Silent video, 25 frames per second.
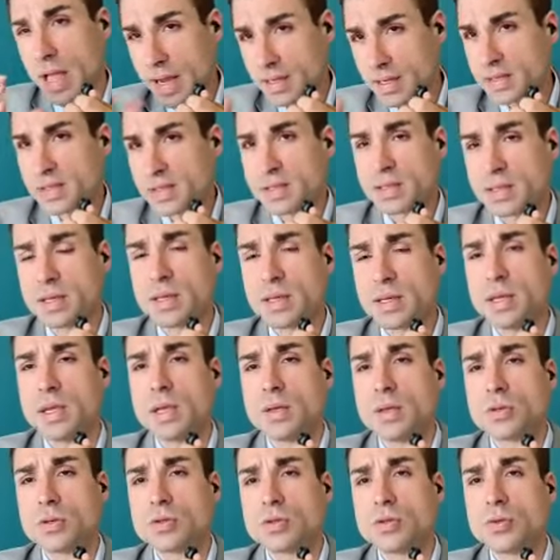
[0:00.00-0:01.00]
text
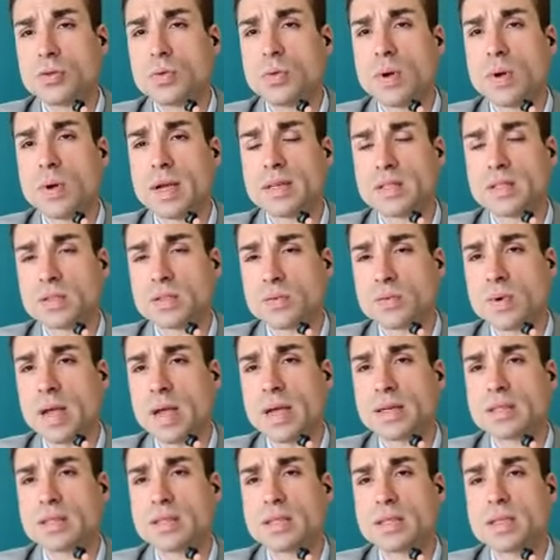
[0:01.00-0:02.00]
to
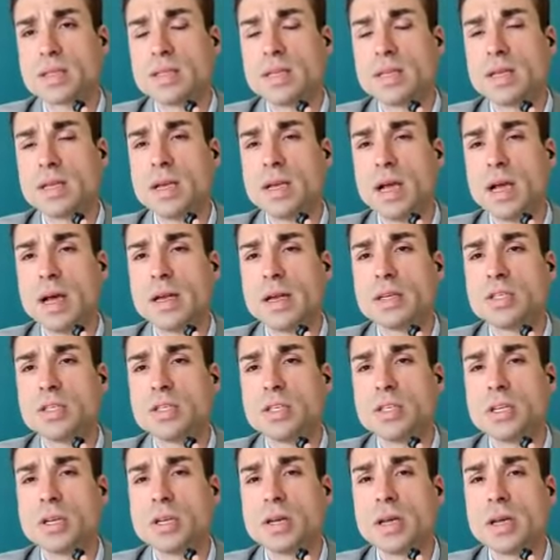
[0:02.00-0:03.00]
extract the
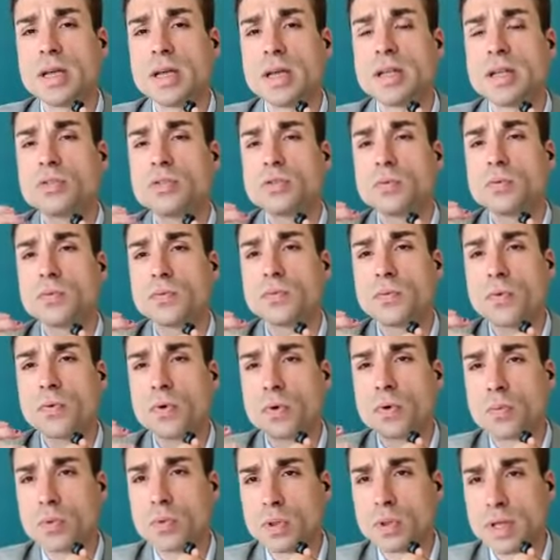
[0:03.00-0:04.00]
idea and to
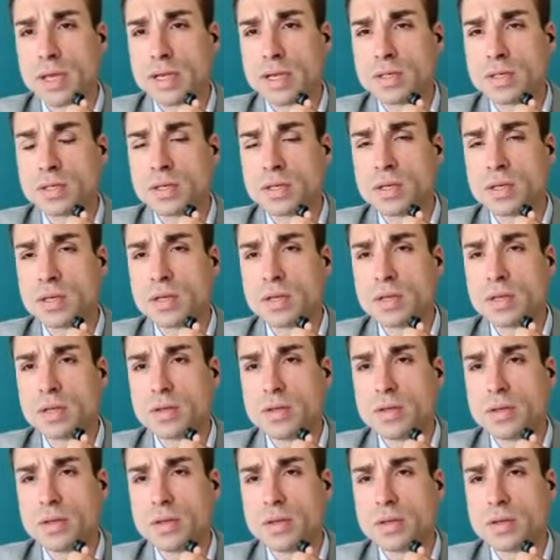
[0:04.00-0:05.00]
formulate
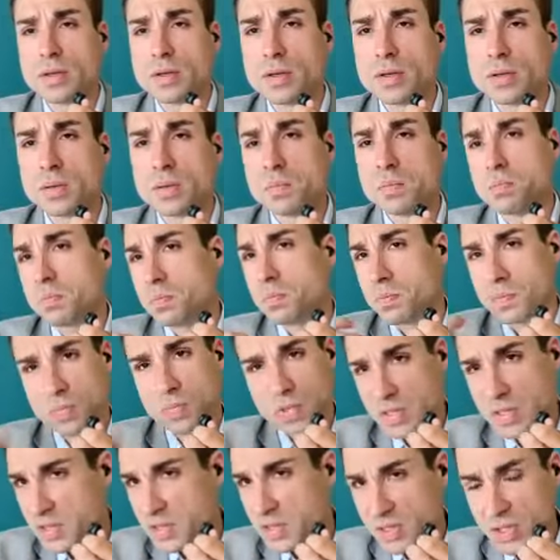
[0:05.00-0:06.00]
the
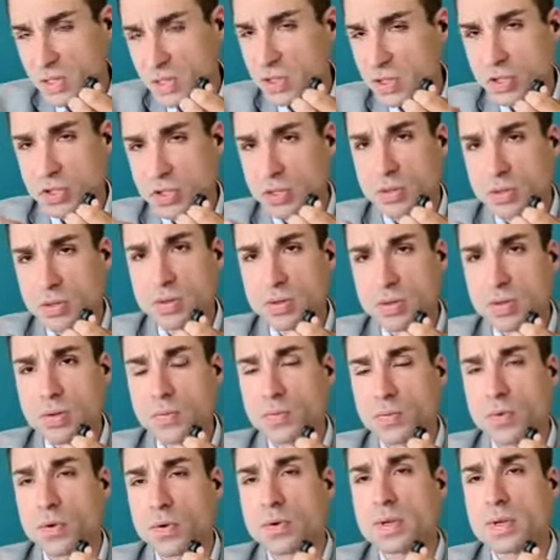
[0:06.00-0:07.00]
decision,
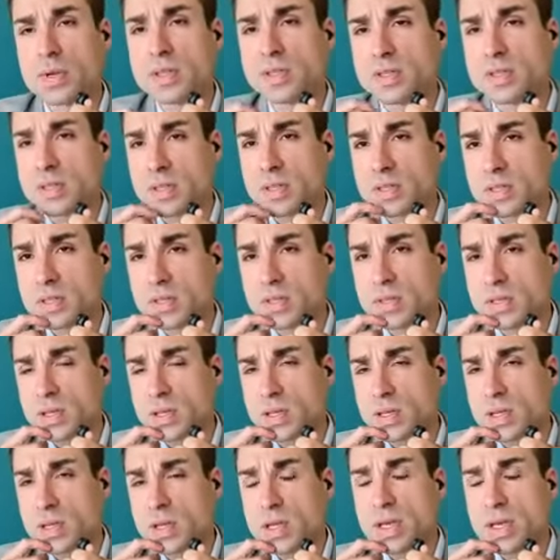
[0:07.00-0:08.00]
for instance,
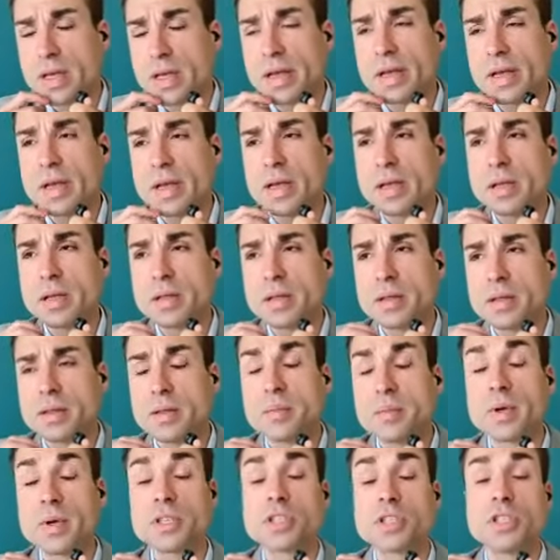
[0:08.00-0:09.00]

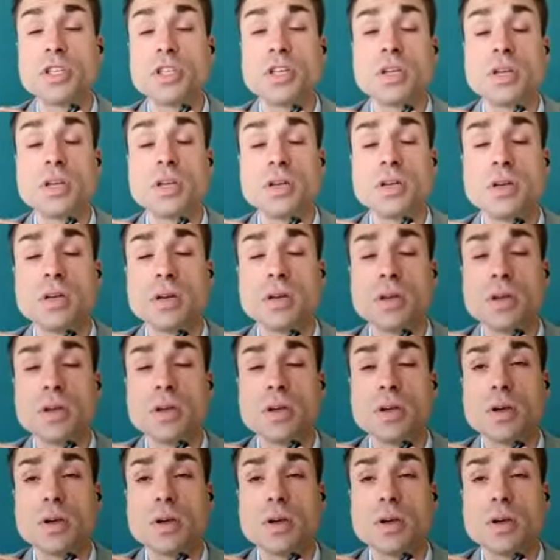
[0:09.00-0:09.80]
the machine